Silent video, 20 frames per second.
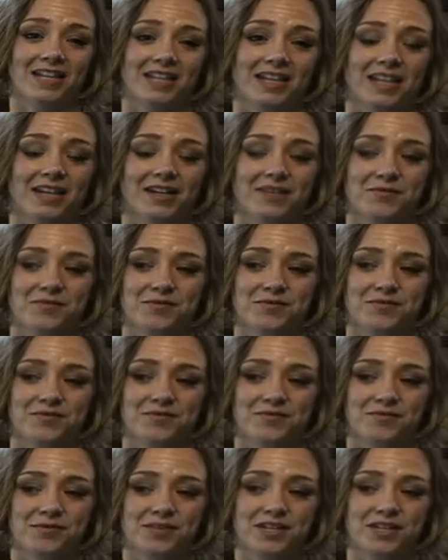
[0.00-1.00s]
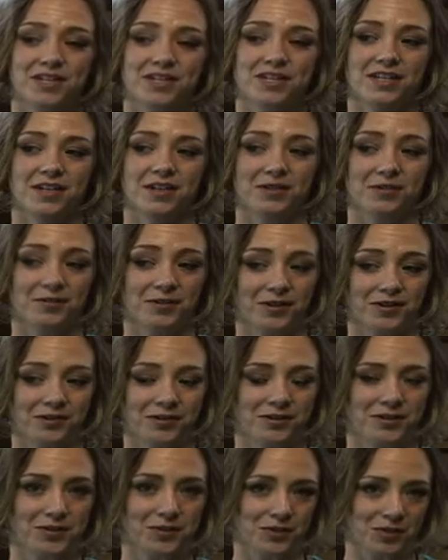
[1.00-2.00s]
gave 3 yellow
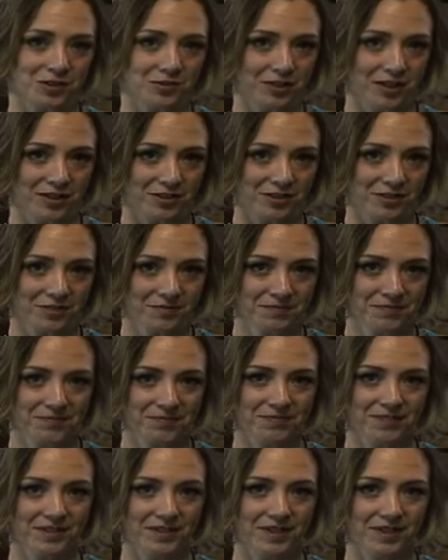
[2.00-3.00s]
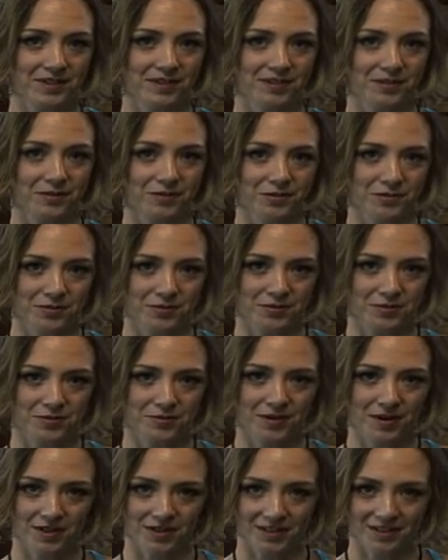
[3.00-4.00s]
roses to a stranger in the grocery store
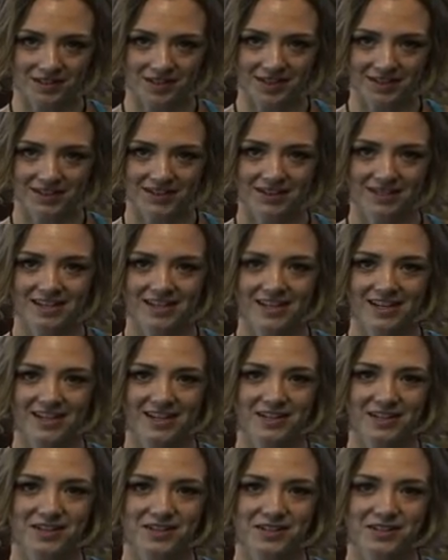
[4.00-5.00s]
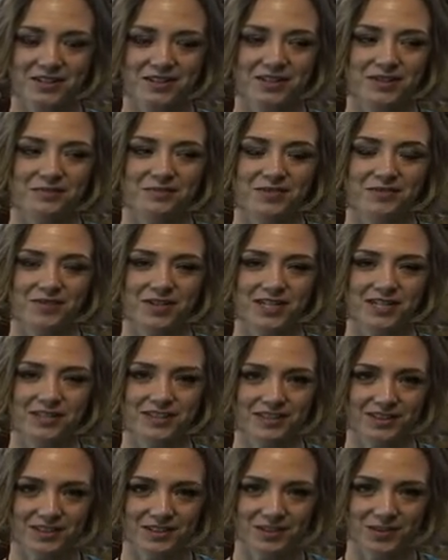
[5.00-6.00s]
parking lot, and a stem of white
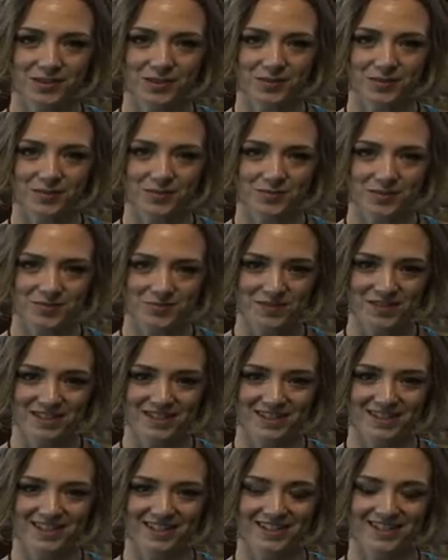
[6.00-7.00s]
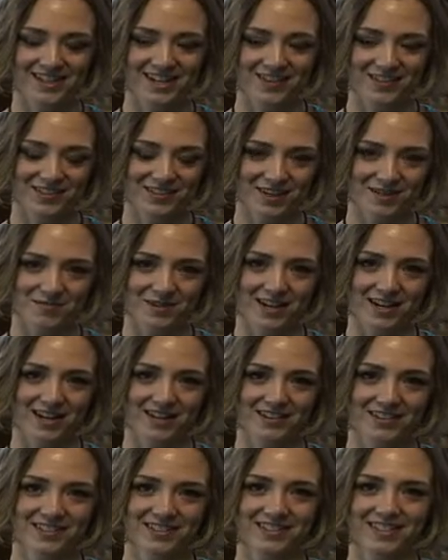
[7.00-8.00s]
lilies to a woman outside my
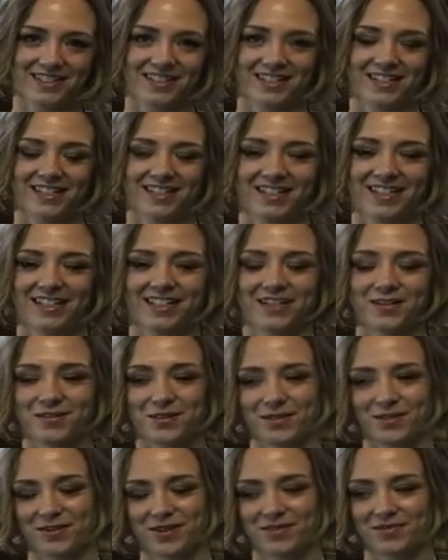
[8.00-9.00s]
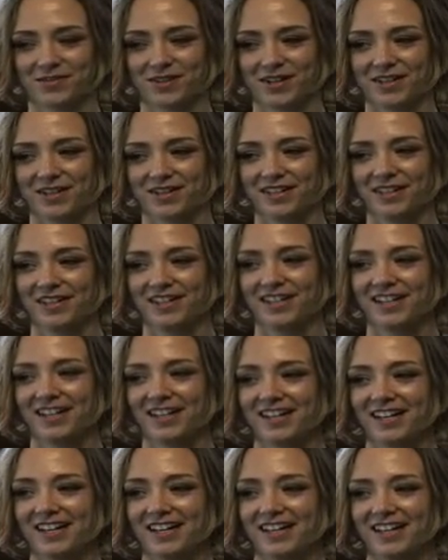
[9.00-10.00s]
house. That was quite fun.
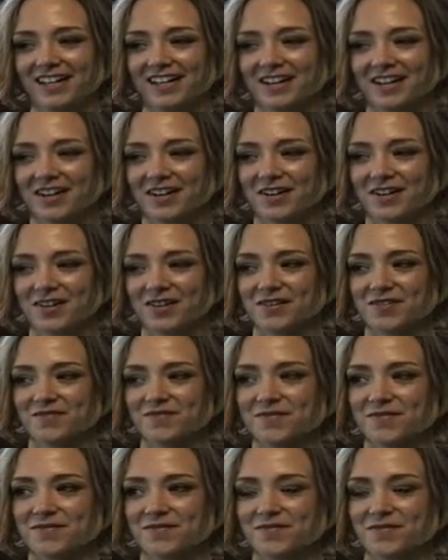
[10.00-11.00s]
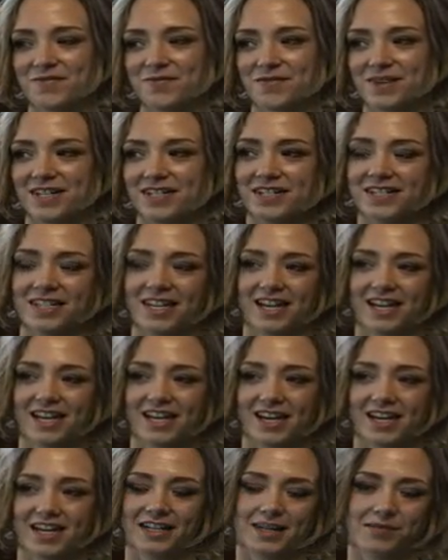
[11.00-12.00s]
One
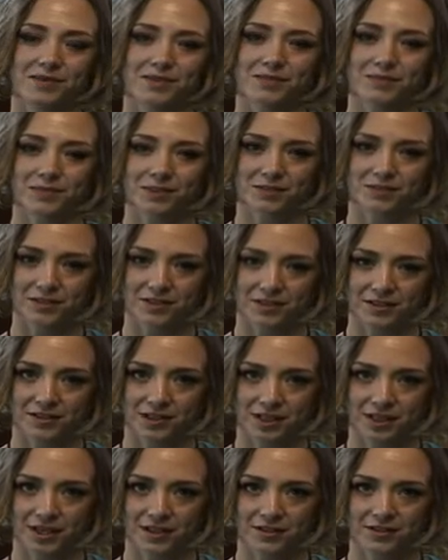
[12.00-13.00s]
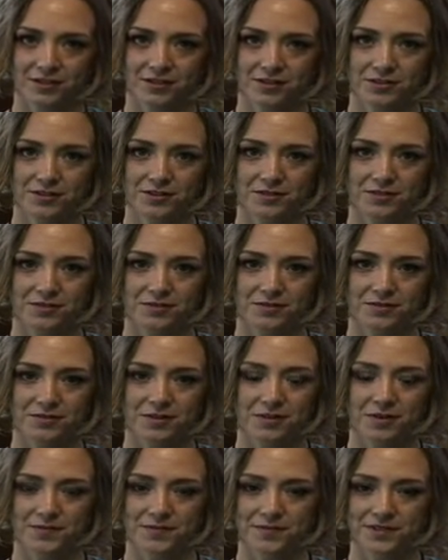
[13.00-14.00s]
day gave some spare change to a
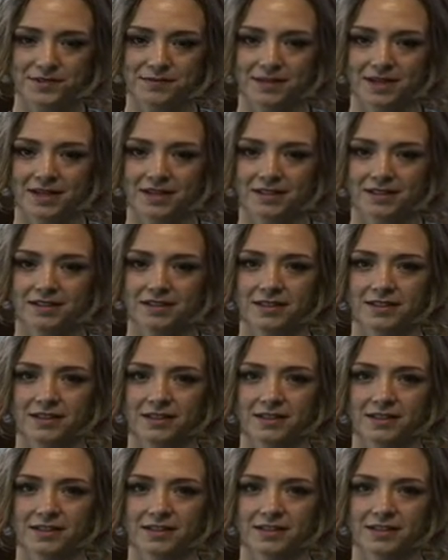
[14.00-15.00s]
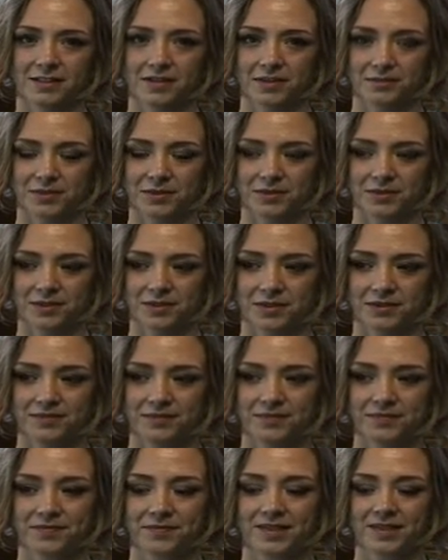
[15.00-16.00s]
homeless man sitting against a dumpster.
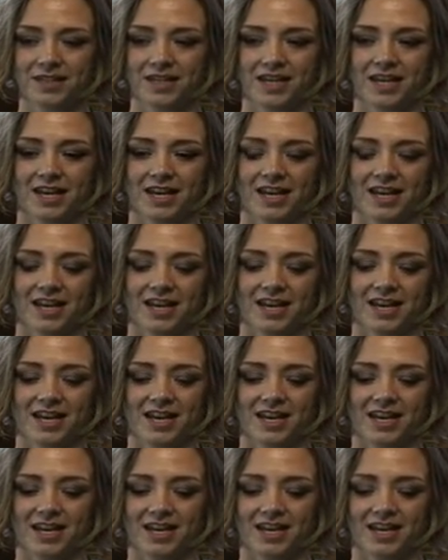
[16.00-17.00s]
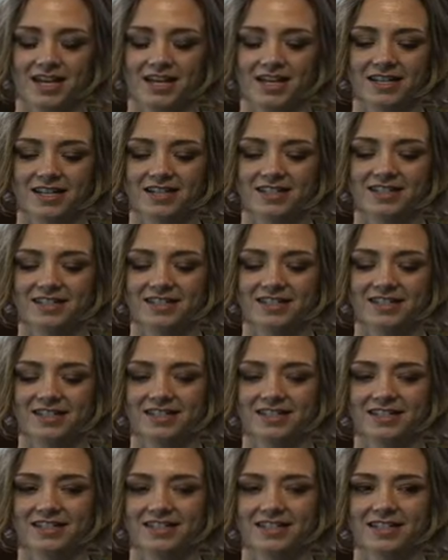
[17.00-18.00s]
And
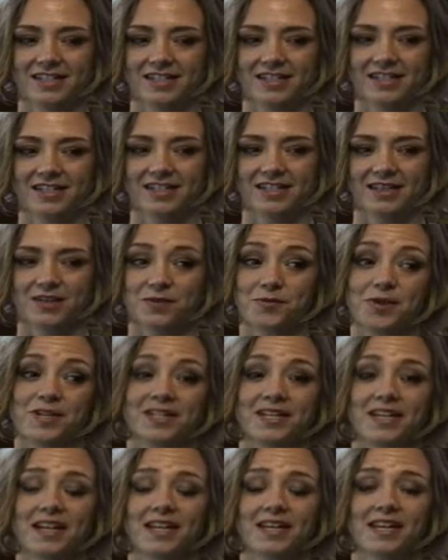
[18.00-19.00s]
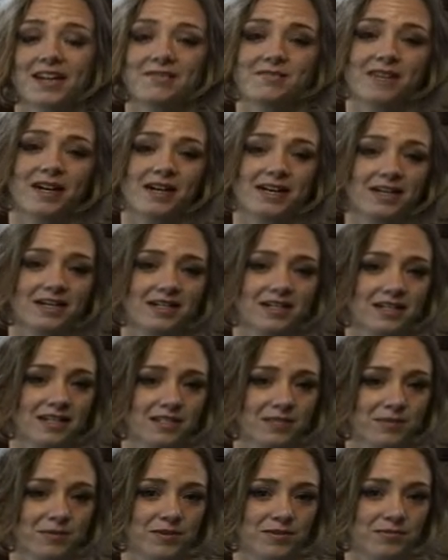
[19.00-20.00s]
one day I gave my
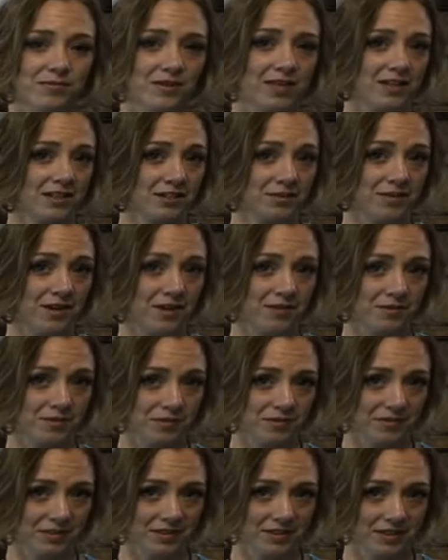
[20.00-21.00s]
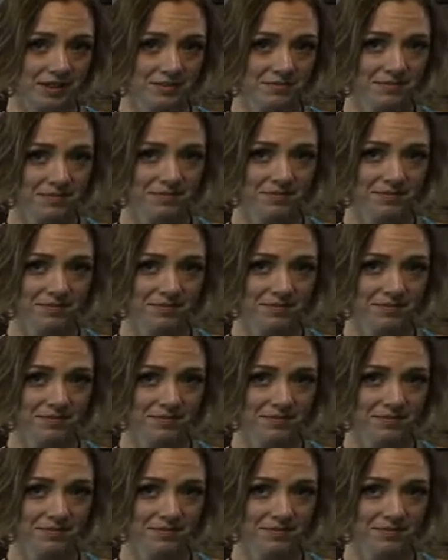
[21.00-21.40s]
husband 3 extra hours of sleep.